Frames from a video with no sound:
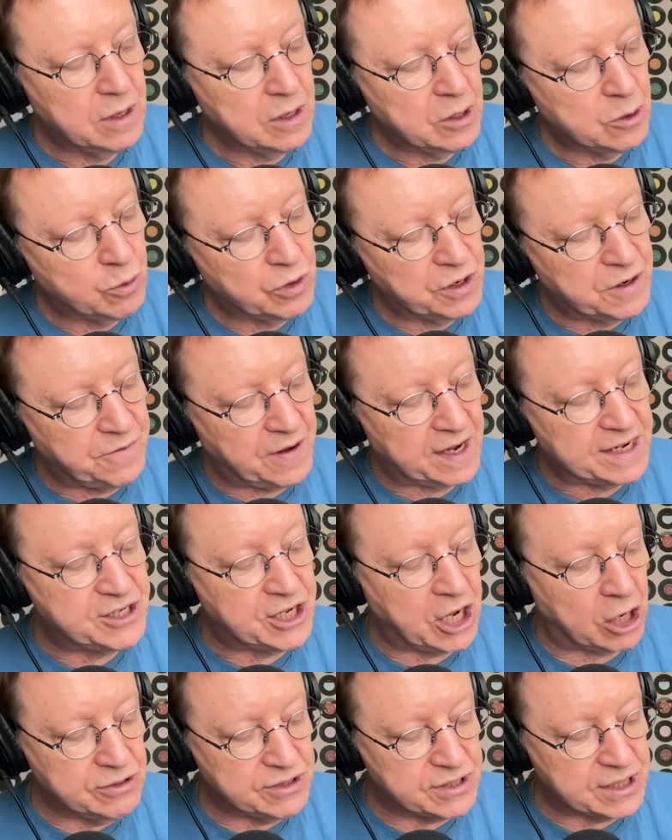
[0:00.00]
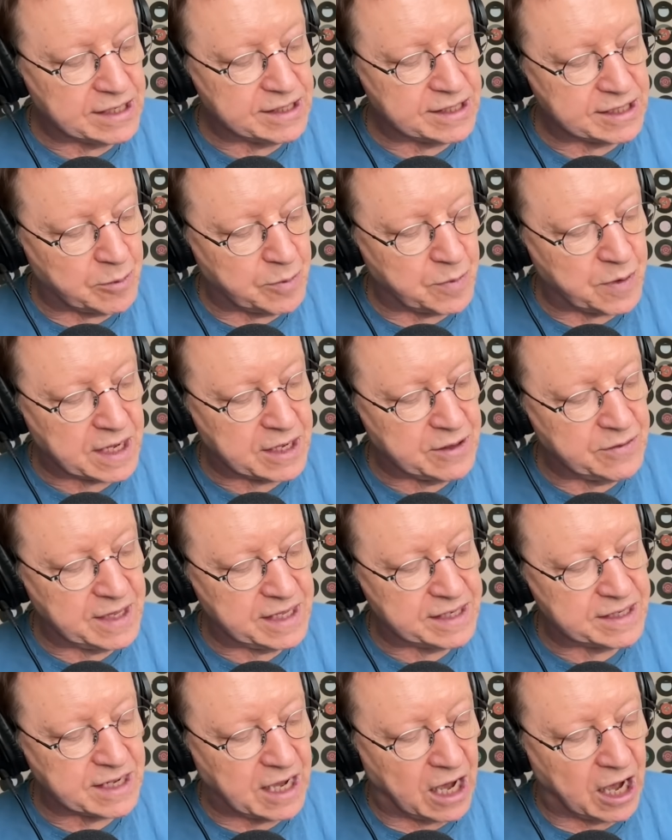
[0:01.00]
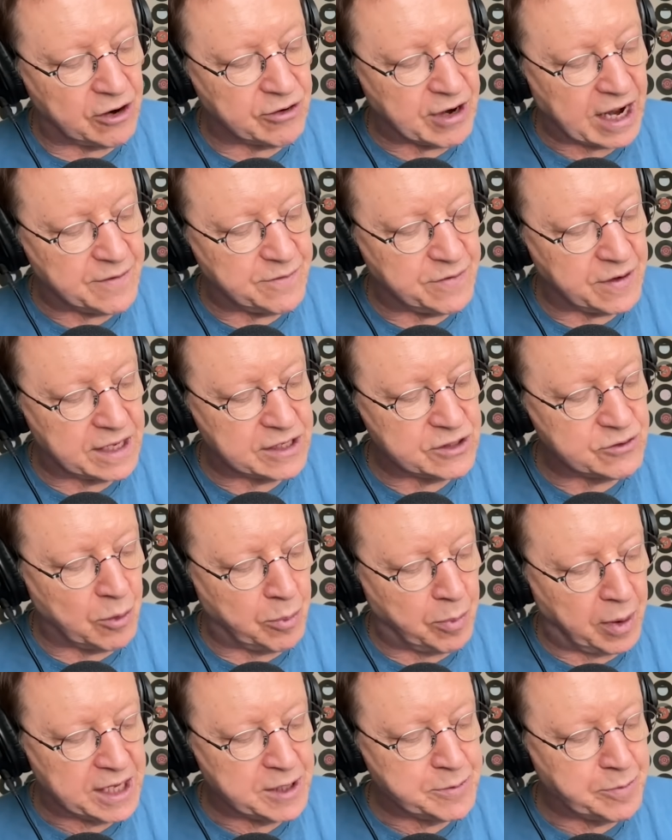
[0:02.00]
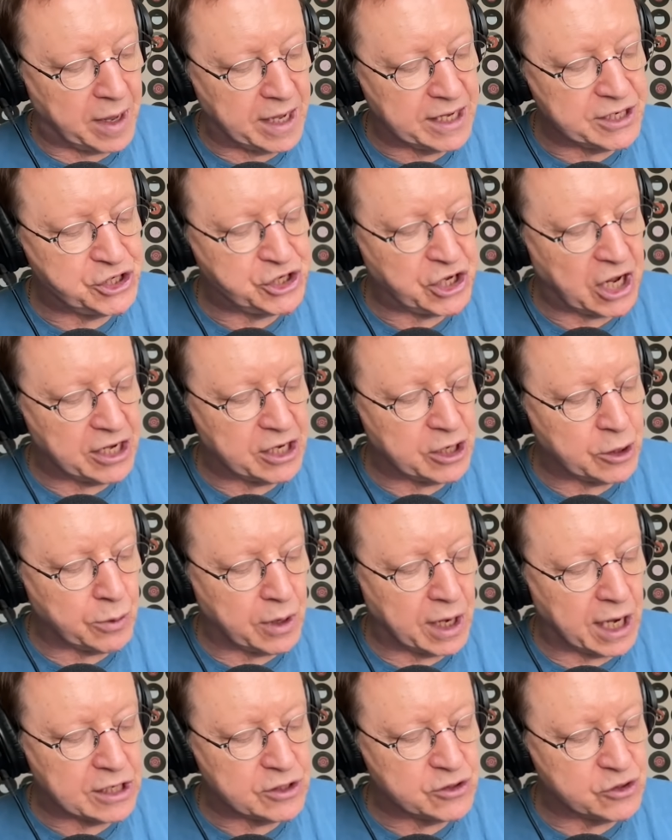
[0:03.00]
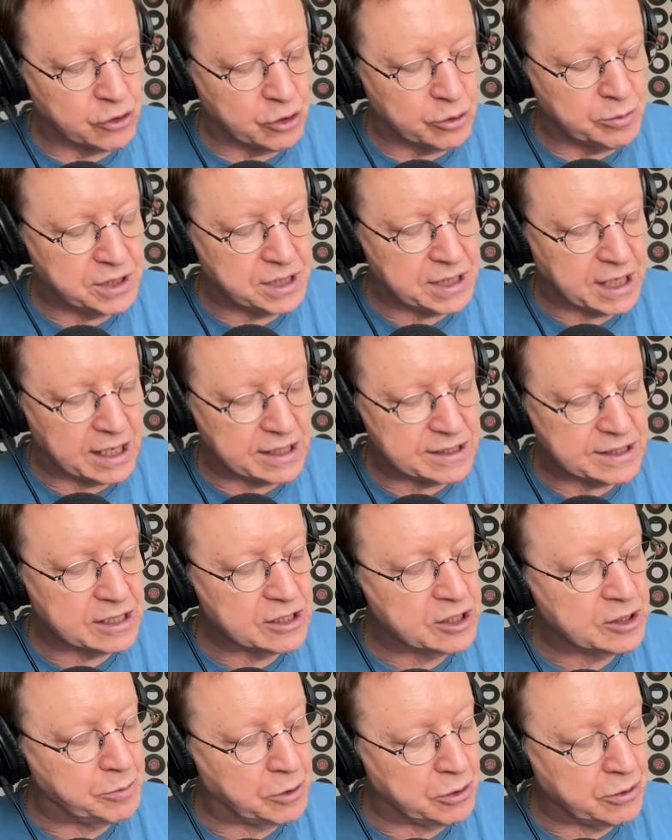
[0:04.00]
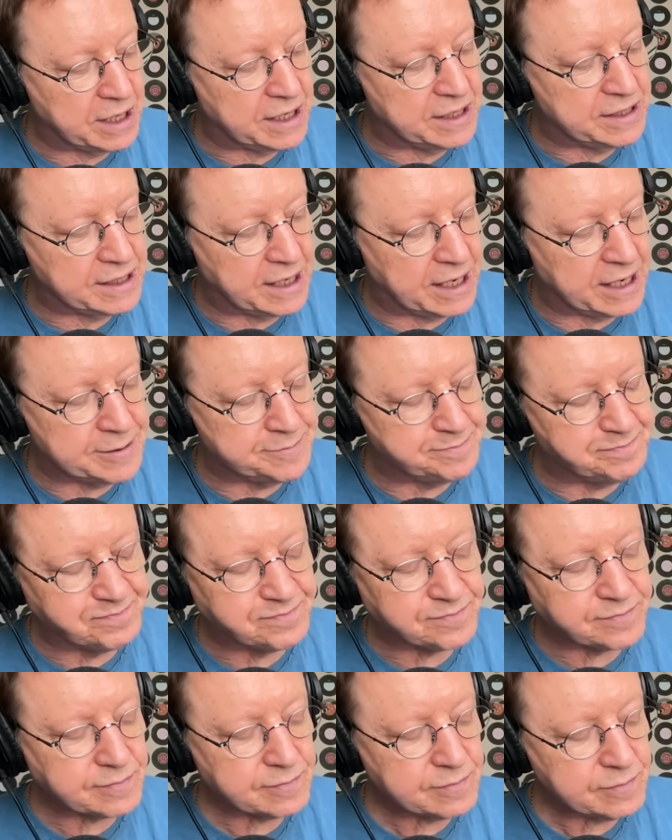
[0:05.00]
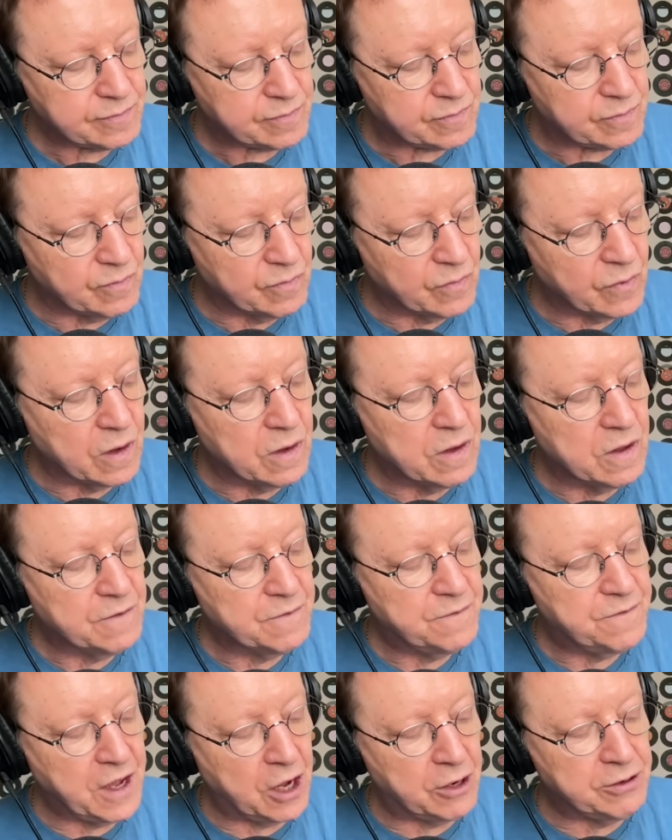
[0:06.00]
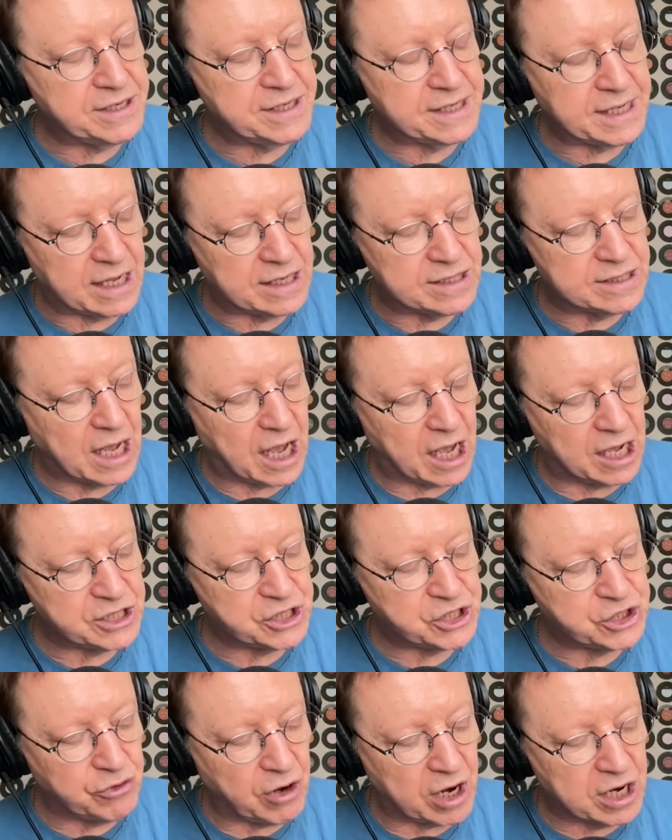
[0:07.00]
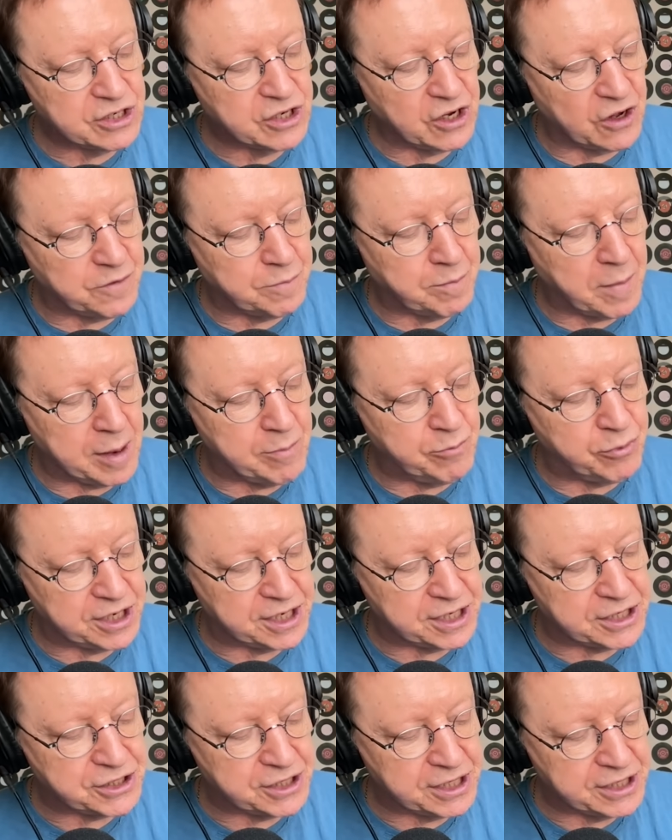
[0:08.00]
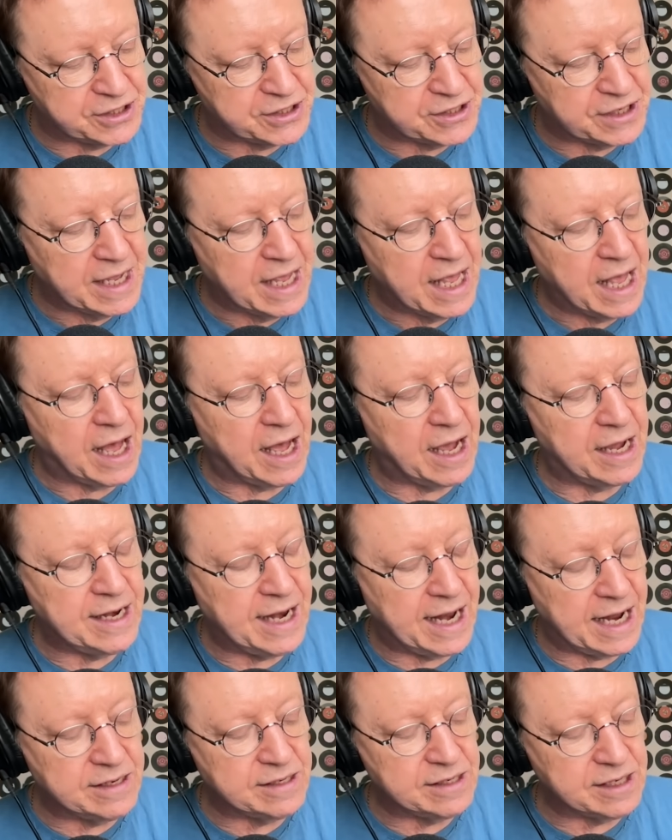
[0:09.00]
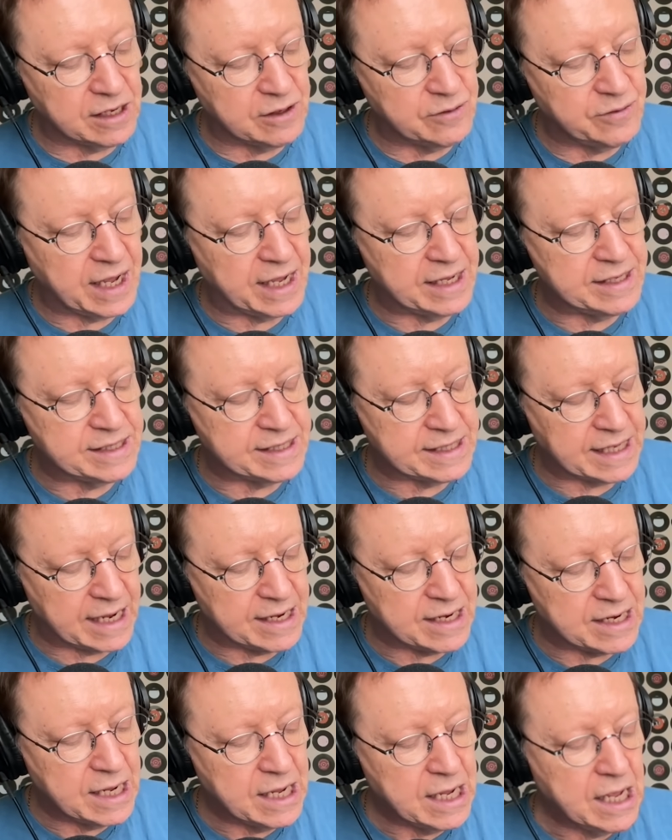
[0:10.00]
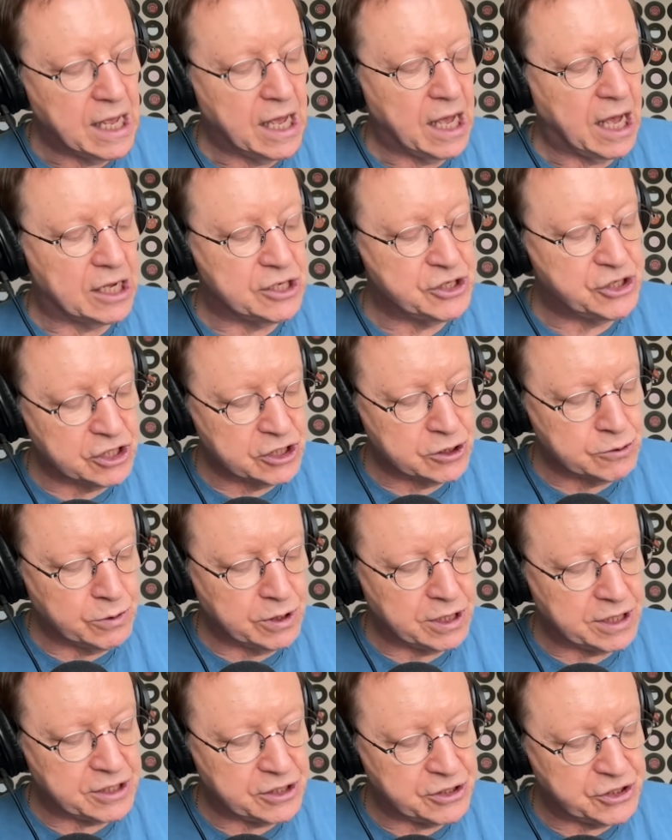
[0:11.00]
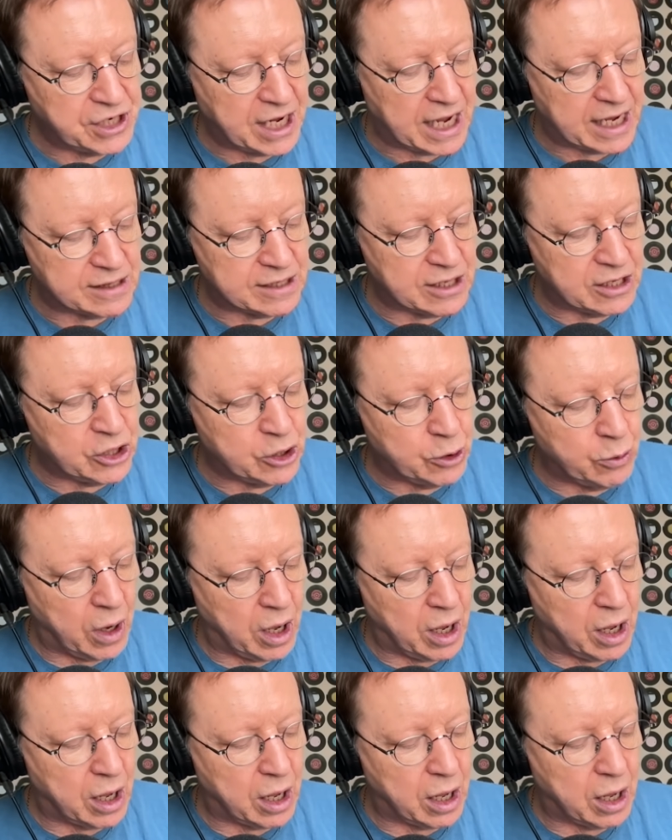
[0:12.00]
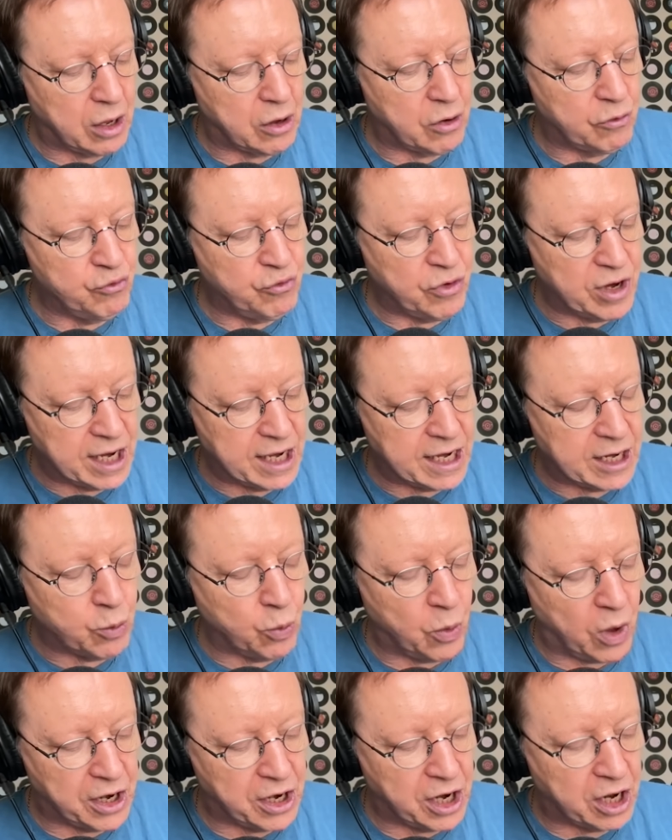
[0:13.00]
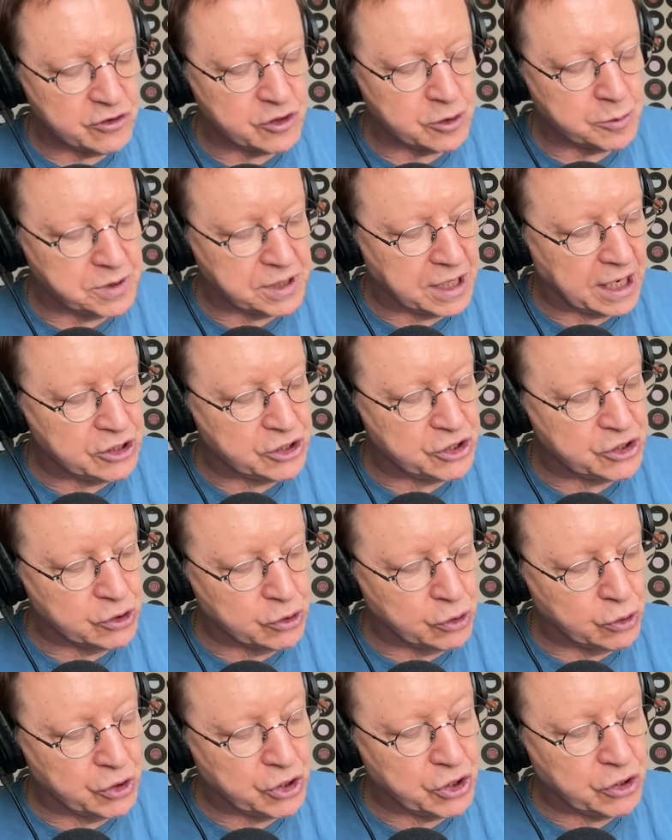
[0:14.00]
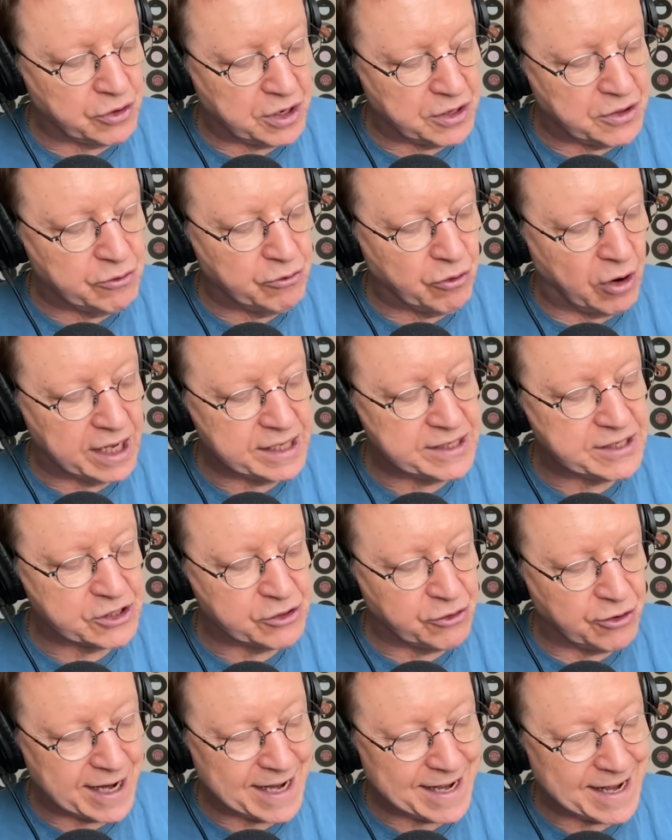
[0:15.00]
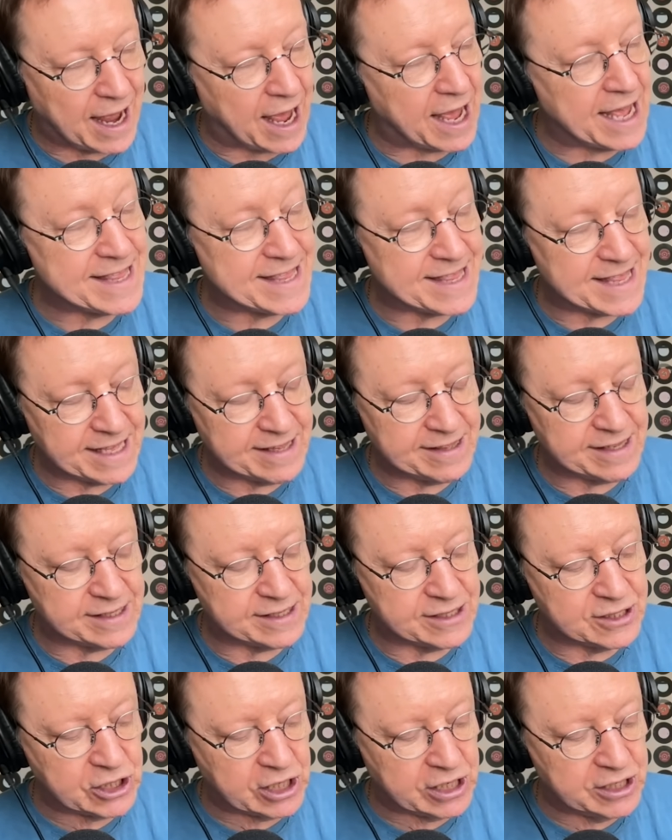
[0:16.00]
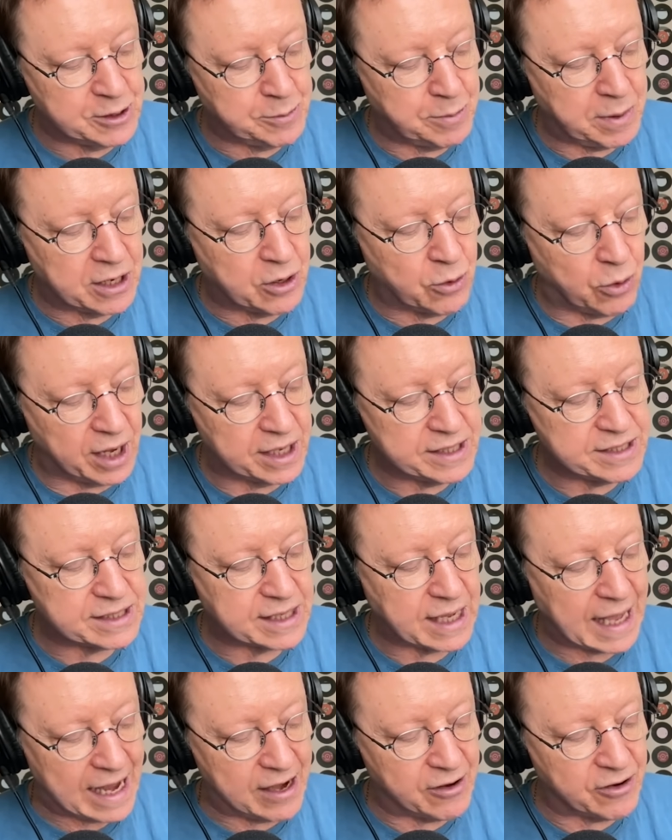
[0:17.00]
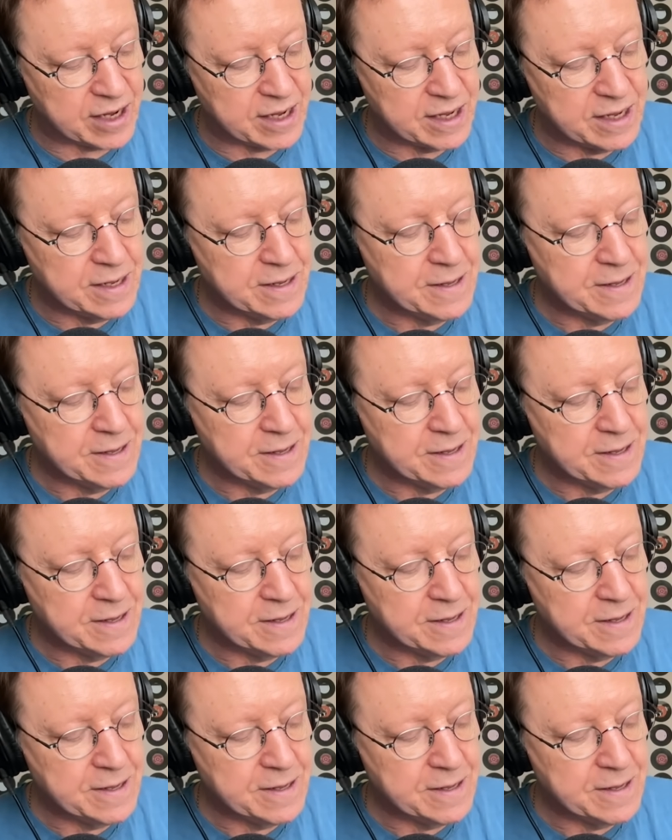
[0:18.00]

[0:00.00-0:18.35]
What if I don't say something and this car advert is replaced by a genuinely traumatizing, spooky scene? Fiona says, I shrugged off my Britishness. I leant over and said, I just wanted to check that you are really 100% sure you're in the right screen. I think this is going to be quite scary.